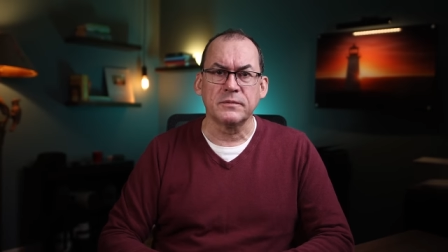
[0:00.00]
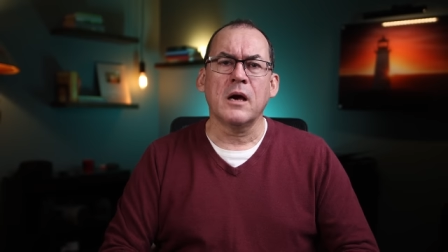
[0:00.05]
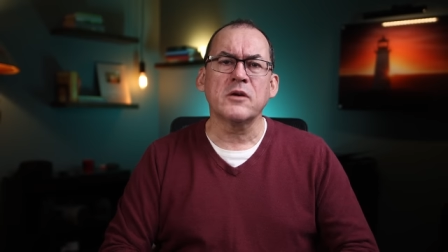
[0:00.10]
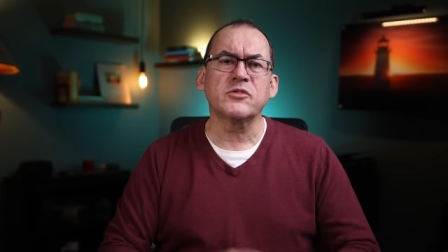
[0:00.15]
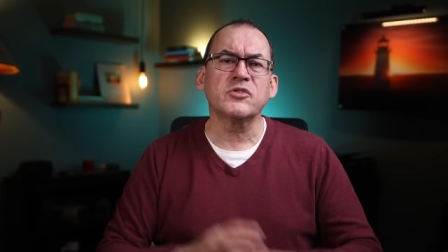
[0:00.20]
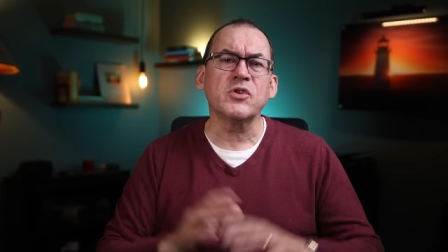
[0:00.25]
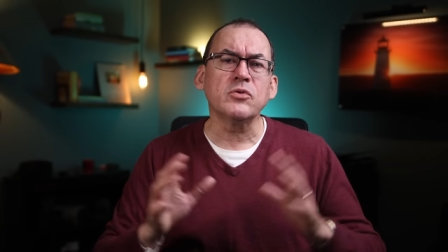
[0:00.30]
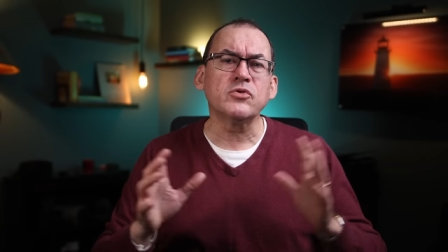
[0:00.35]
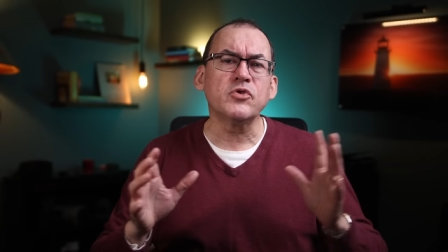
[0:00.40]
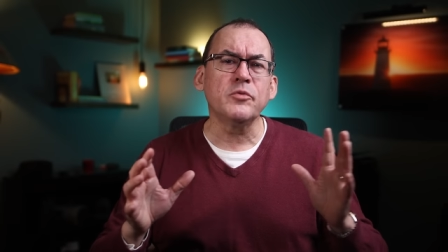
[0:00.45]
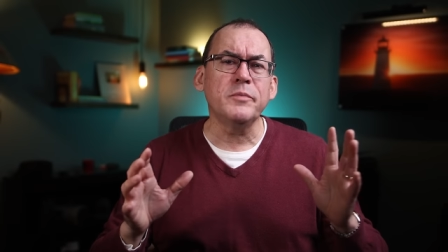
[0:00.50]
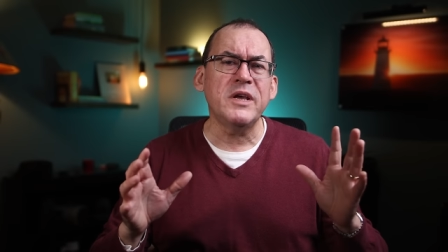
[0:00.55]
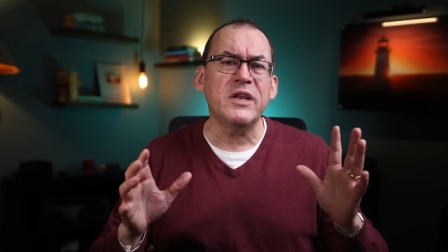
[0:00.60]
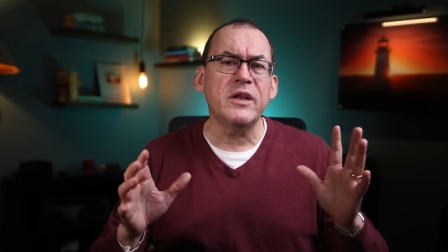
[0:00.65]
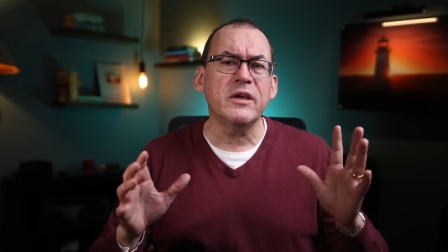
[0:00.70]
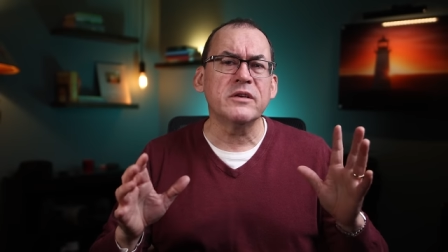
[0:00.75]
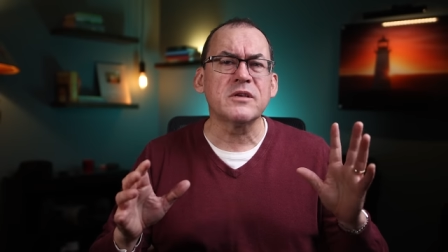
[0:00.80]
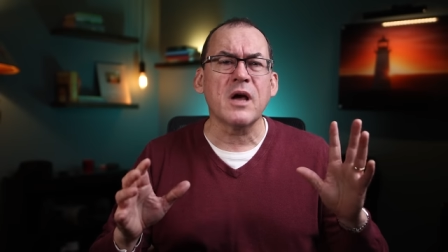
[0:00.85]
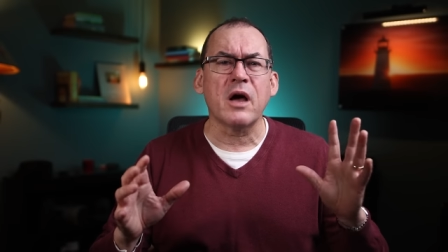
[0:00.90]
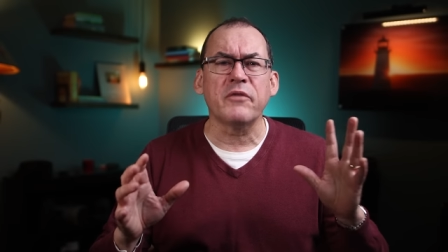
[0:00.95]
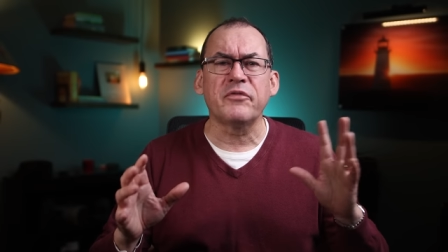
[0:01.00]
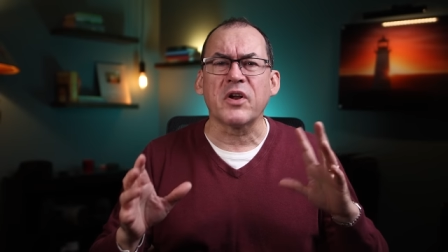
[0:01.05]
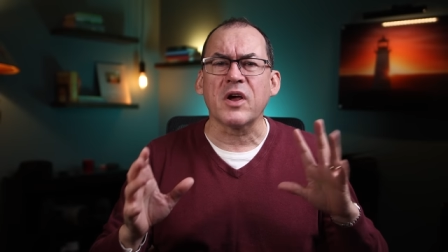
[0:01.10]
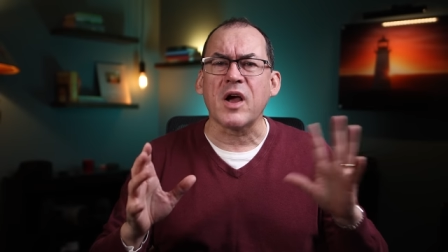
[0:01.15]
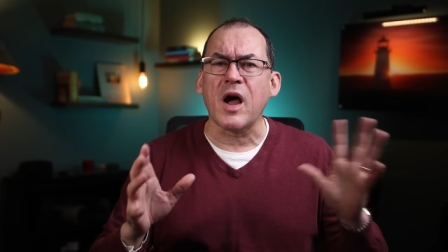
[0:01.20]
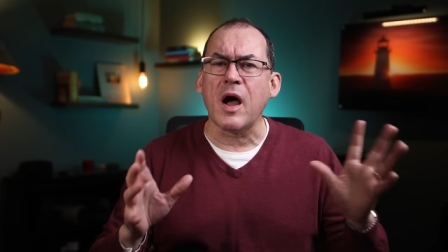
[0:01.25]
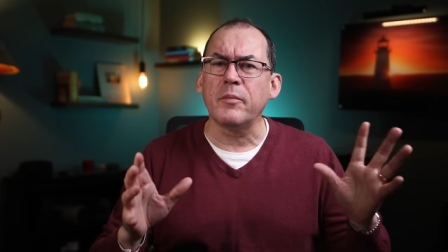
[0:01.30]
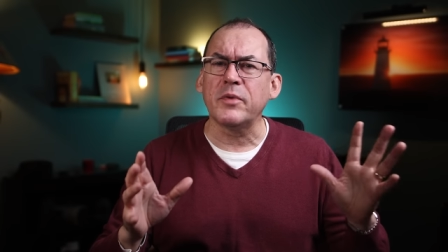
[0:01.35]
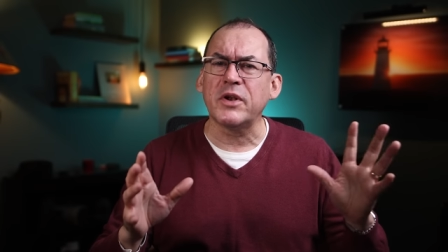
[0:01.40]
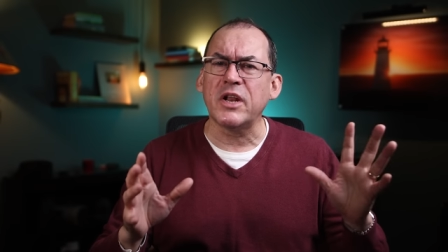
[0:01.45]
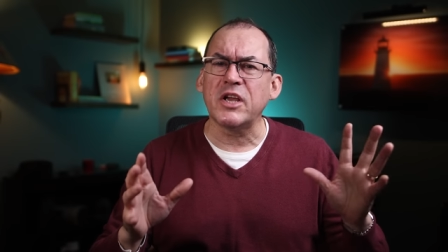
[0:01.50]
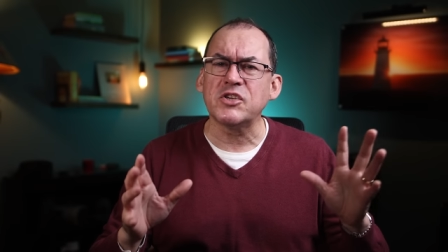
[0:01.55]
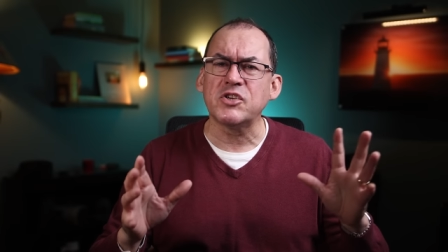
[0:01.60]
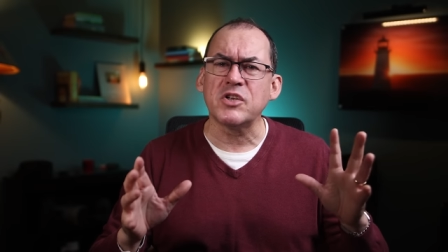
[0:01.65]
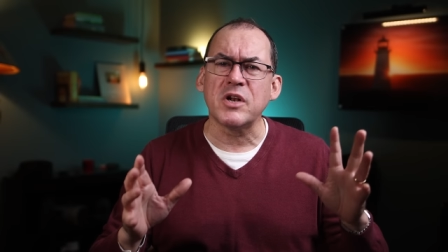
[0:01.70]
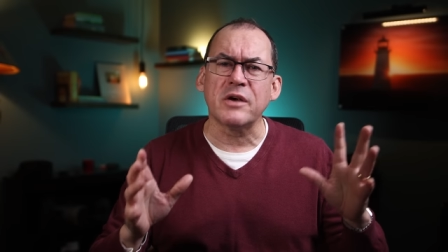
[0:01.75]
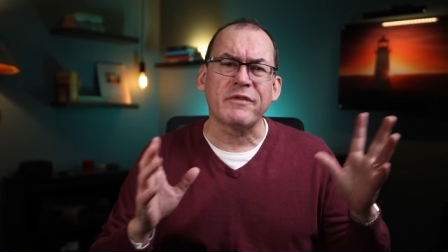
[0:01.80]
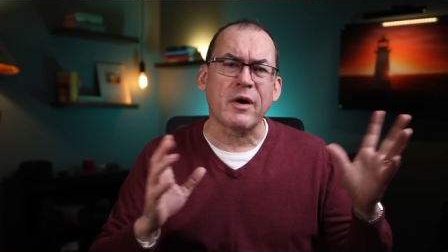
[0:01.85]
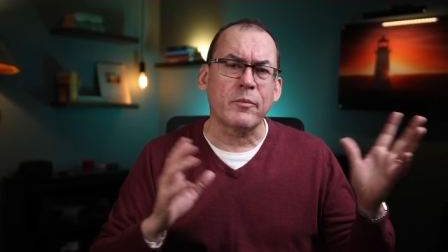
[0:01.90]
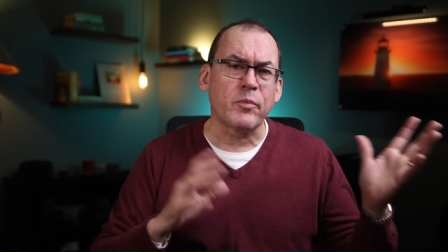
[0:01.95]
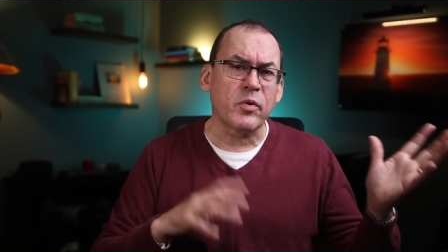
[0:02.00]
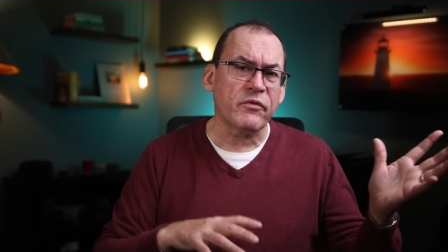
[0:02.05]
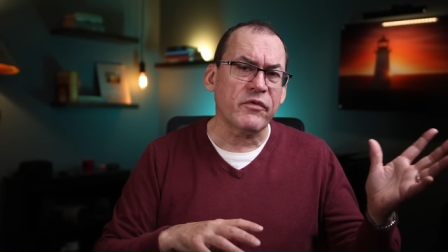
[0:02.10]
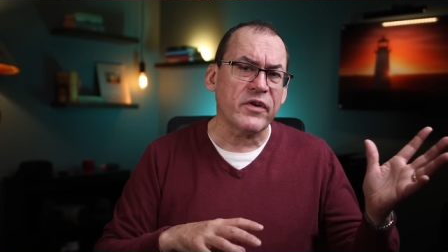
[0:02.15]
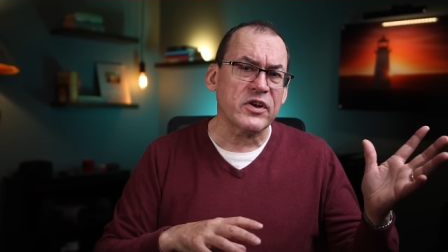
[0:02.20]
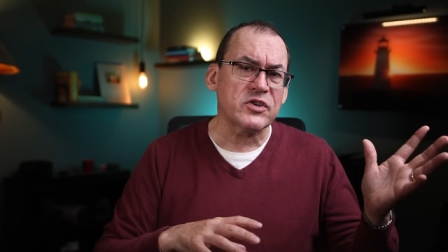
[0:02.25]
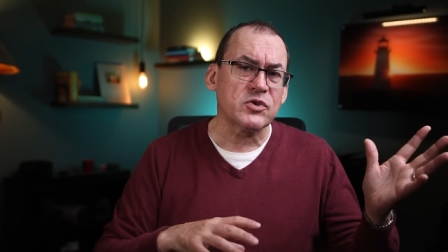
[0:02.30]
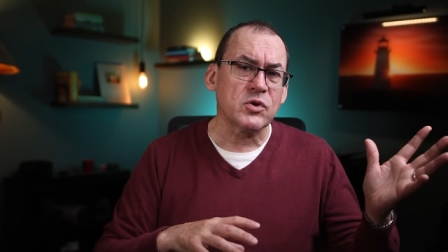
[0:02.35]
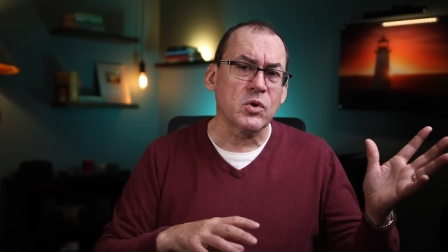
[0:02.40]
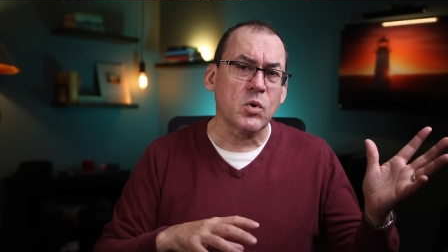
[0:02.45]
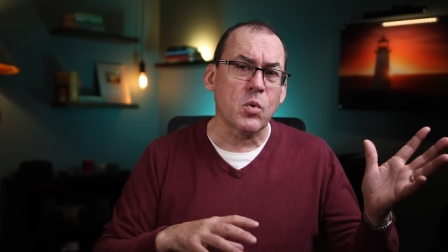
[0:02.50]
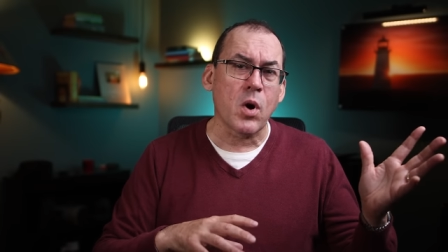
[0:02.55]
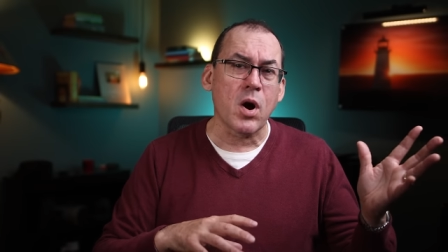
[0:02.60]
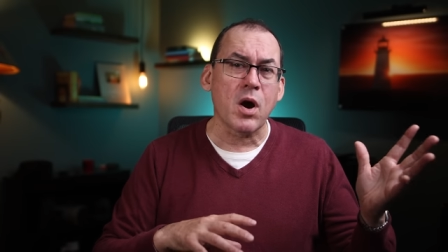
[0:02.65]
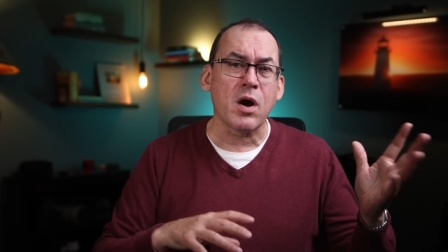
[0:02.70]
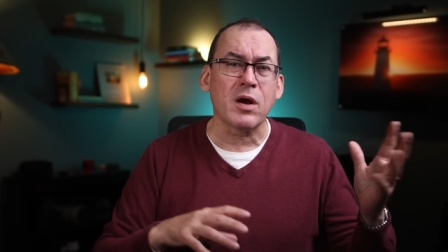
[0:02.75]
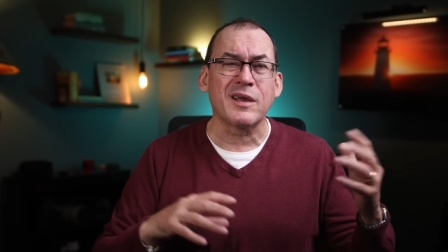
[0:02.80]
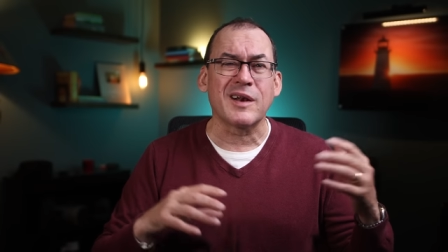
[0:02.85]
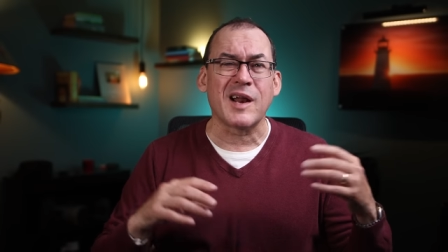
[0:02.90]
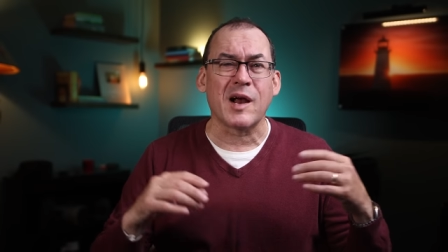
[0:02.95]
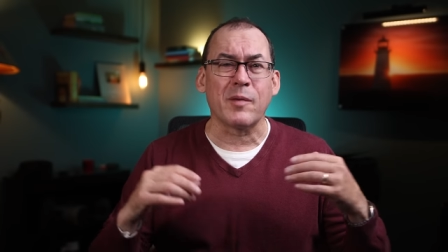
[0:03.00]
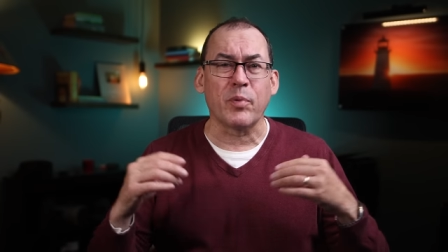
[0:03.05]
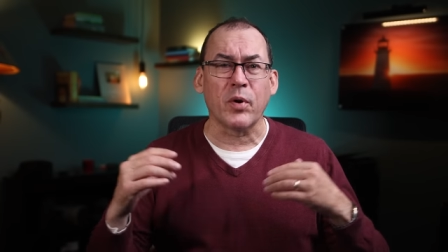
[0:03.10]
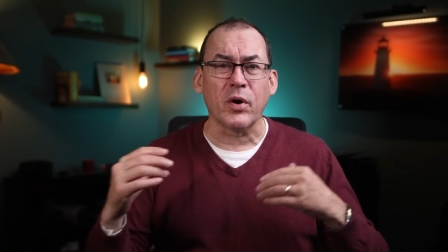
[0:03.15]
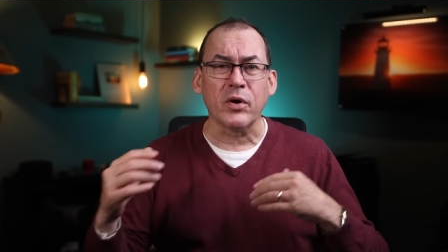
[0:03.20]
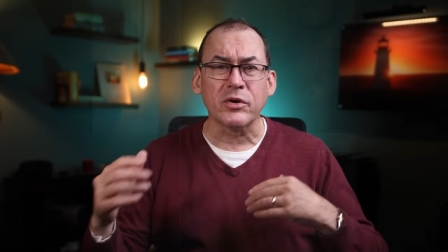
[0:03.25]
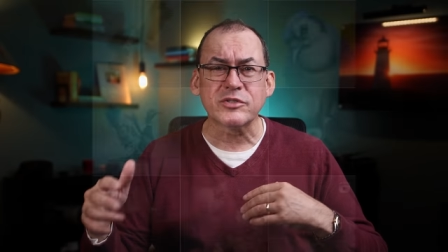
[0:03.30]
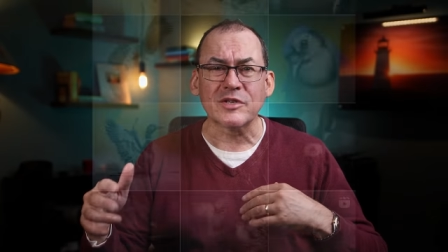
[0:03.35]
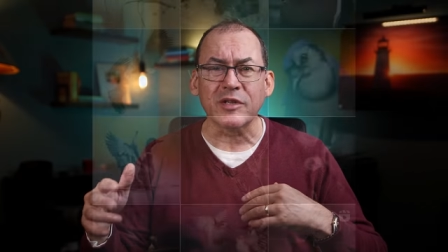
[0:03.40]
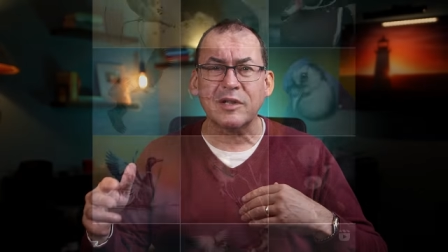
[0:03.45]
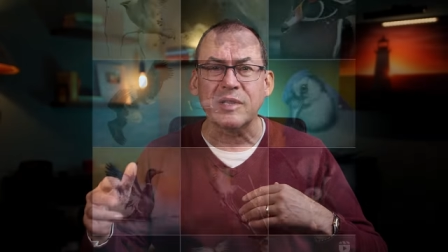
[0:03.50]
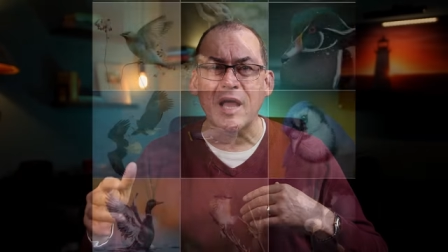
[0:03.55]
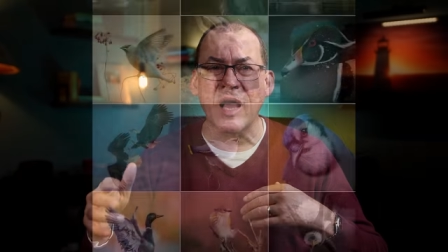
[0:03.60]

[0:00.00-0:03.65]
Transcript: Our social media is often a combination of our professional work and our personal